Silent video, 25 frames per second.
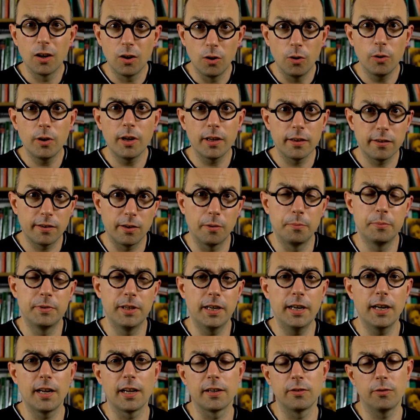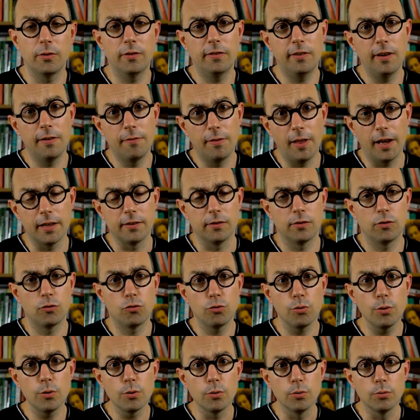look at some data to see if that's
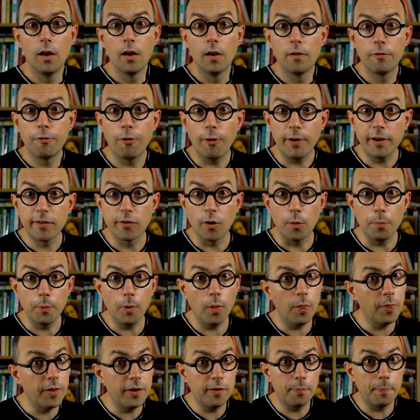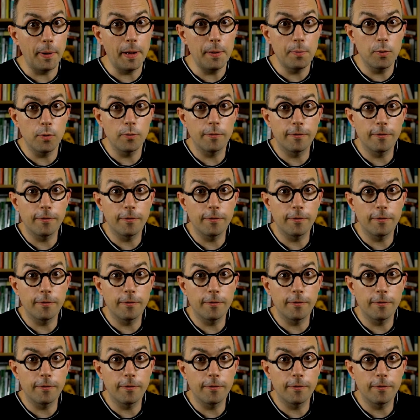true. For example, this paper